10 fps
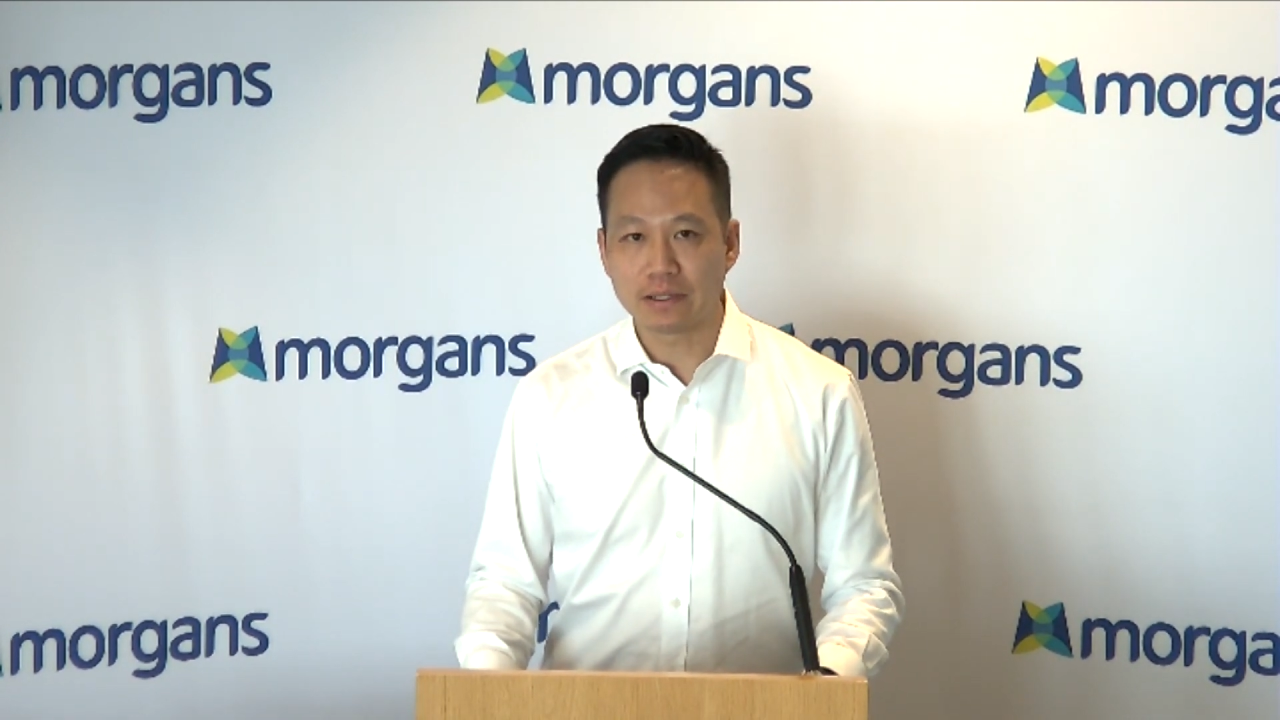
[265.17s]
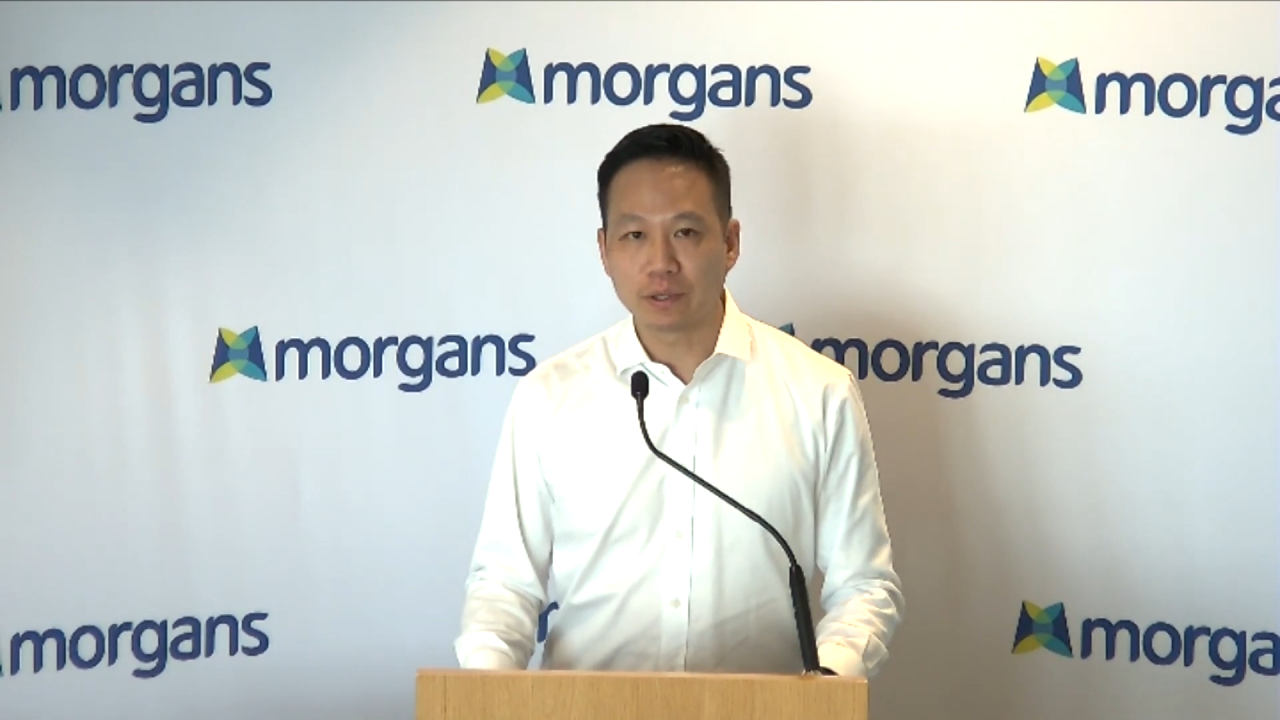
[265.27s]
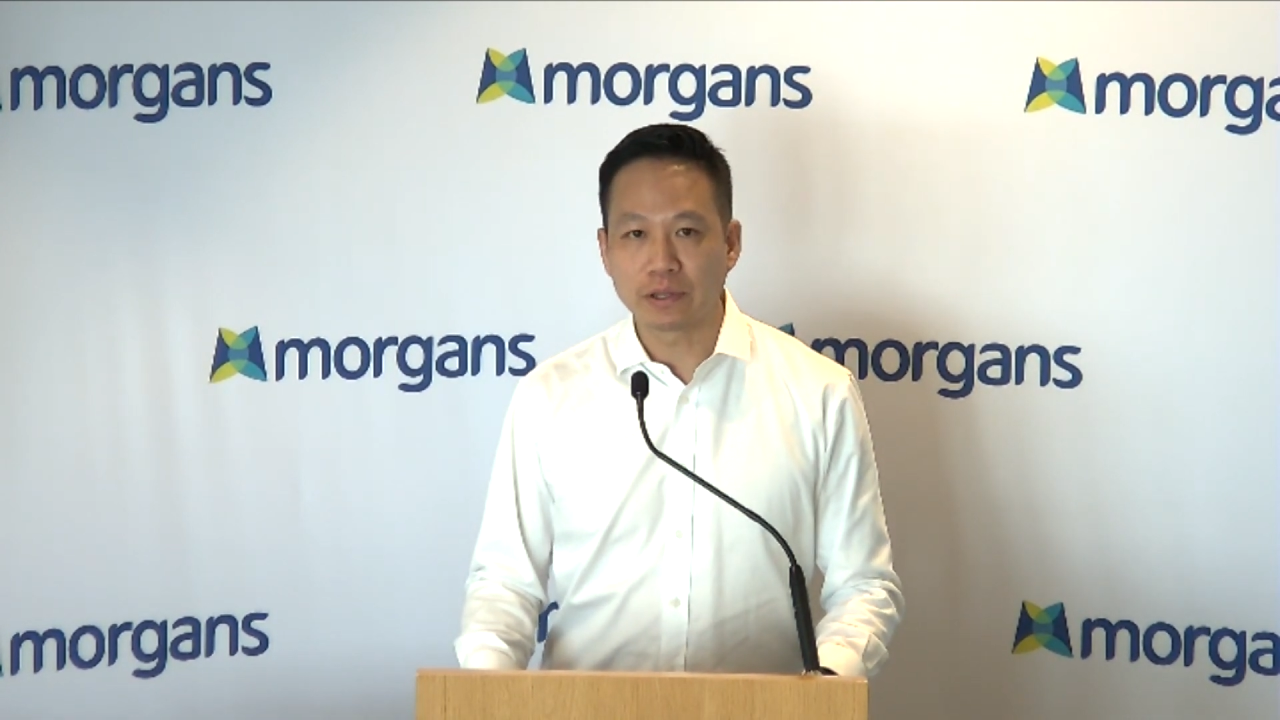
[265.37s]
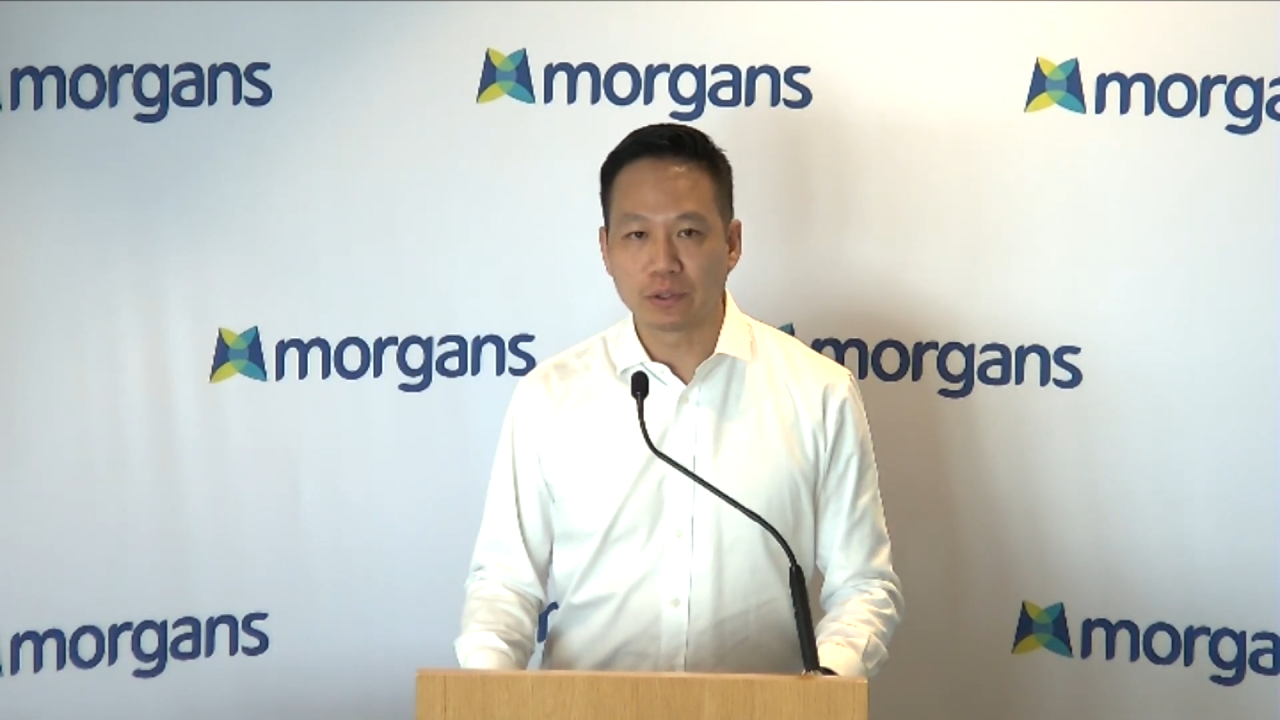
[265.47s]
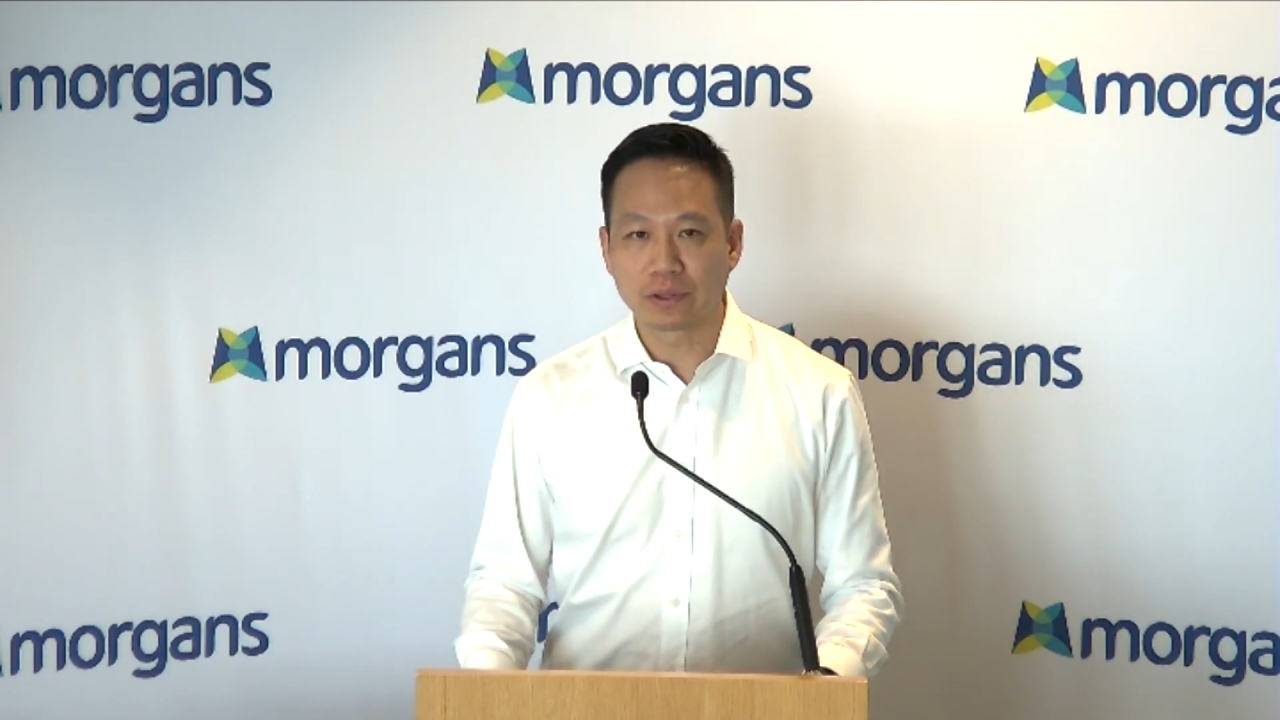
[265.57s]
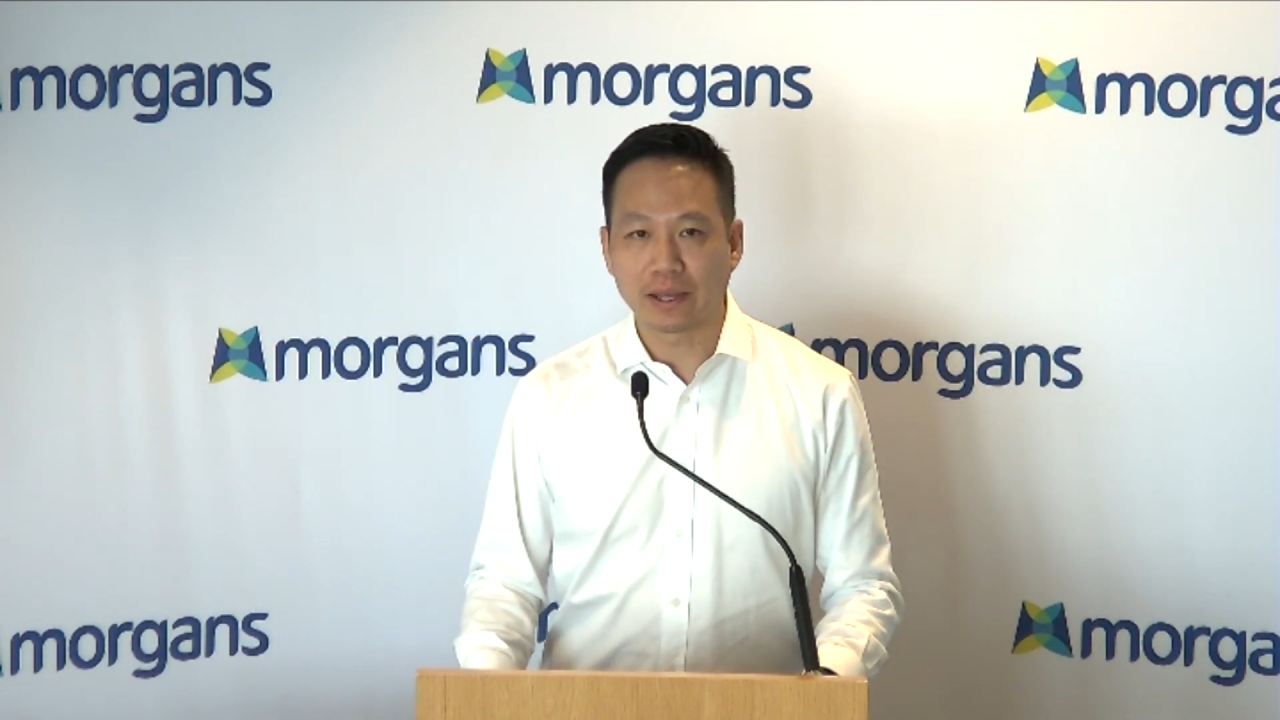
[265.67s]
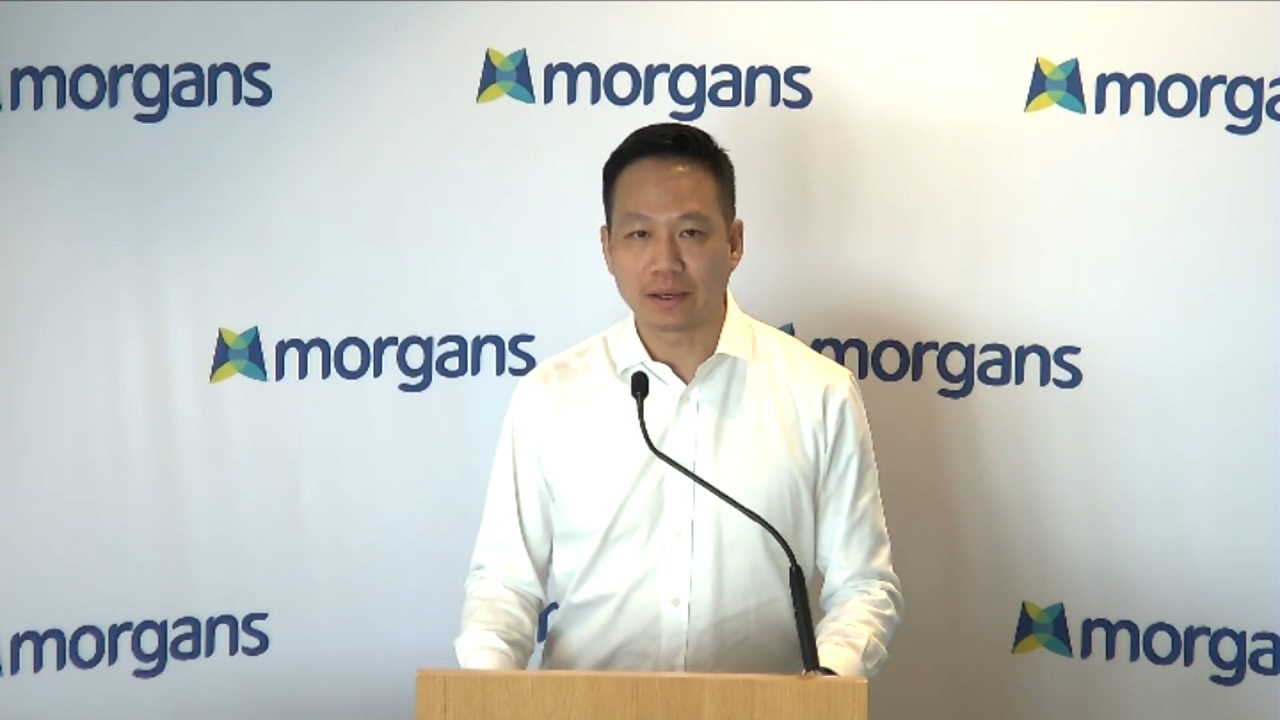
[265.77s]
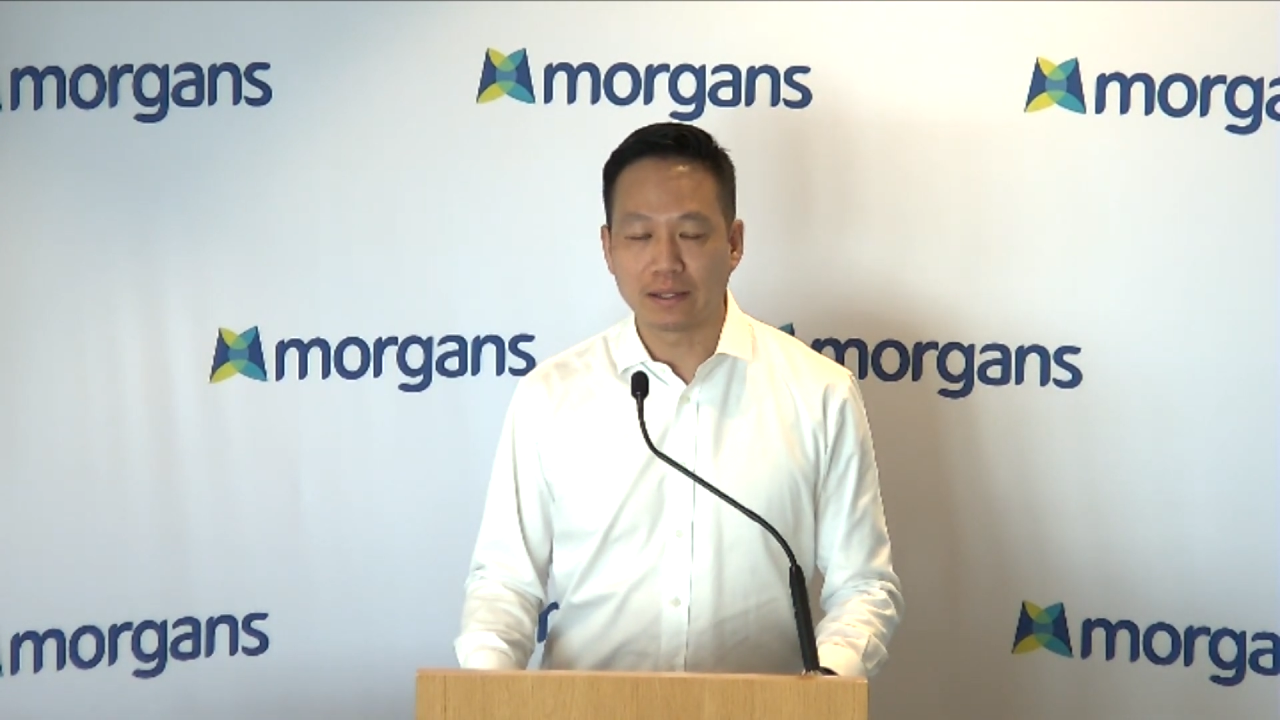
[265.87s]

We thought that